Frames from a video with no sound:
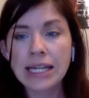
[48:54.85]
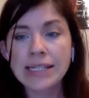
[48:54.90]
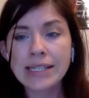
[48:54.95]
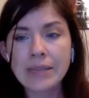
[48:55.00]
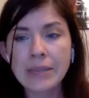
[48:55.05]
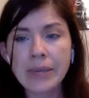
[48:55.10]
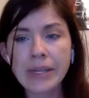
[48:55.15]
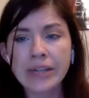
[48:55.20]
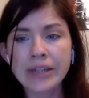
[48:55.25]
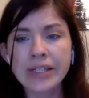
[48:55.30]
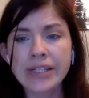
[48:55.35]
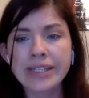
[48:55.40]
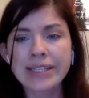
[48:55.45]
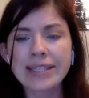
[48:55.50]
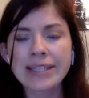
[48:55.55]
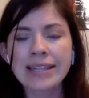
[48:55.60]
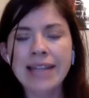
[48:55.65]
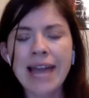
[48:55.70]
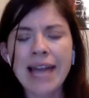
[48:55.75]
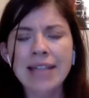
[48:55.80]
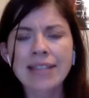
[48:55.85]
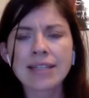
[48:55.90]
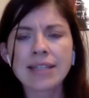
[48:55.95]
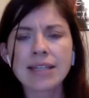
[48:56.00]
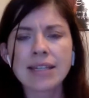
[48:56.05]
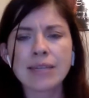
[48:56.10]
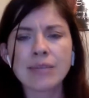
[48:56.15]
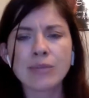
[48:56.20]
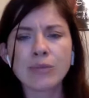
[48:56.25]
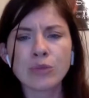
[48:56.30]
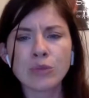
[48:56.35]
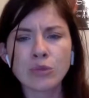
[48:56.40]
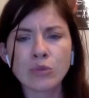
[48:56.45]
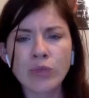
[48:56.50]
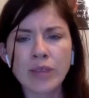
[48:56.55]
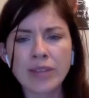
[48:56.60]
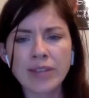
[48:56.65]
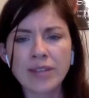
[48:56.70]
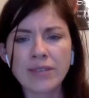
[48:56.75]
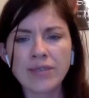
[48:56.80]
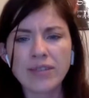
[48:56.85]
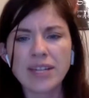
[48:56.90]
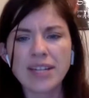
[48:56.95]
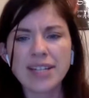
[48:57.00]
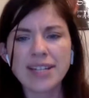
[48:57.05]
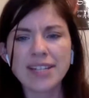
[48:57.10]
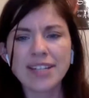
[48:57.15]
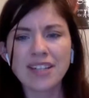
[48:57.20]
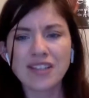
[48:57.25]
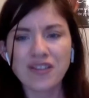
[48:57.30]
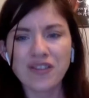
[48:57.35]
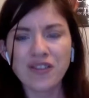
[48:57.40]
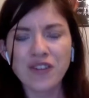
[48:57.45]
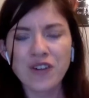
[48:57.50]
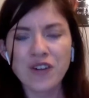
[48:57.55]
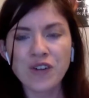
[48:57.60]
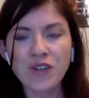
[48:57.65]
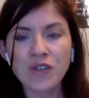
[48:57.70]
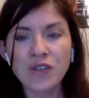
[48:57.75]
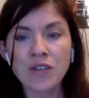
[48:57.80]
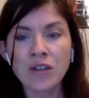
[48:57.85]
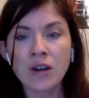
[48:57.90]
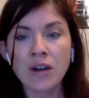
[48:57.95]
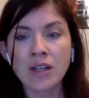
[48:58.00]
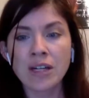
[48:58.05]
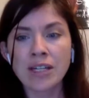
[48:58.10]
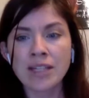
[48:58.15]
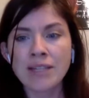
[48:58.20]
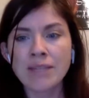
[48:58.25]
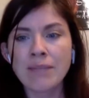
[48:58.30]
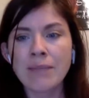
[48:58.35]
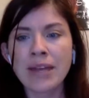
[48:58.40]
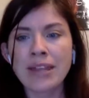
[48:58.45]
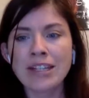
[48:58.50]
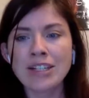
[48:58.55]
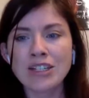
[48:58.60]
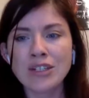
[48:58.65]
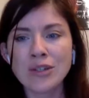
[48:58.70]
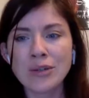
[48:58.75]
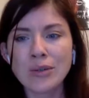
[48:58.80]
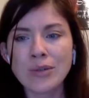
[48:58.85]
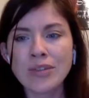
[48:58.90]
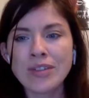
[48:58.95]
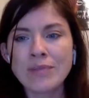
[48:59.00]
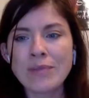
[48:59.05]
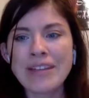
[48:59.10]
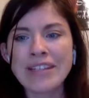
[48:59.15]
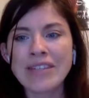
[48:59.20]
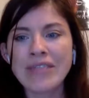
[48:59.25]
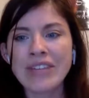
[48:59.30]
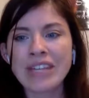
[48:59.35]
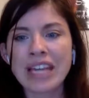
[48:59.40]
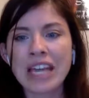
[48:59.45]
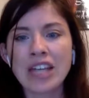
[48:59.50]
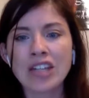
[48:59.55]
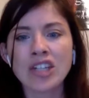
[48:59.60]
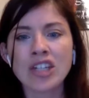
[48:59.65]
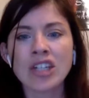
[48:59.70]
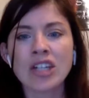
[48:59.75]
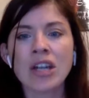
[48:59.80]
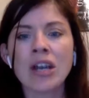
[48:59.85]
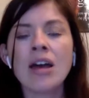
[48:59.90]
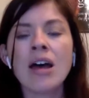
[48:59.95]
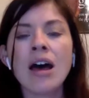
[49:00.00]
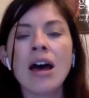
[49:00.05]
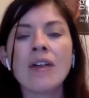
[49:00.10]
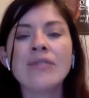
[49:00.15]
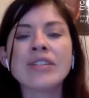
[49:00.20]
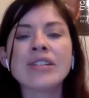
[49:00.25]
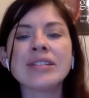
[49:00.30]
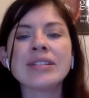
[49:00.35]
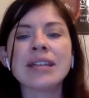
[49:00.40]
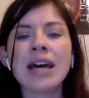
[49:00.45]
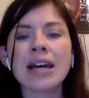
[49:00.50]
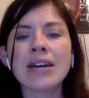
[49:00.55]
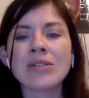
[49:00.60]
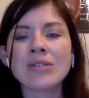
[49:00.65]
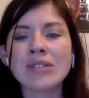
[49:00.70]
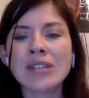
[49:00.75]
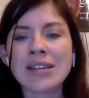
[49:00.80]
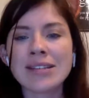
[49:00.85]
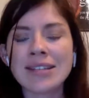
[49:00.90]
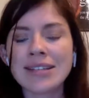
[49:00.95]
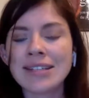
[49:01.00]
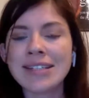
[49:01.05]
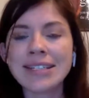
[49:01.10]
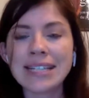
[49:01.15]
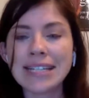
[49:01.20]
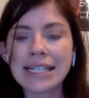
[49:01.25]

his appearance lacked the impressiveness conferred on it by the due specification of his diocesan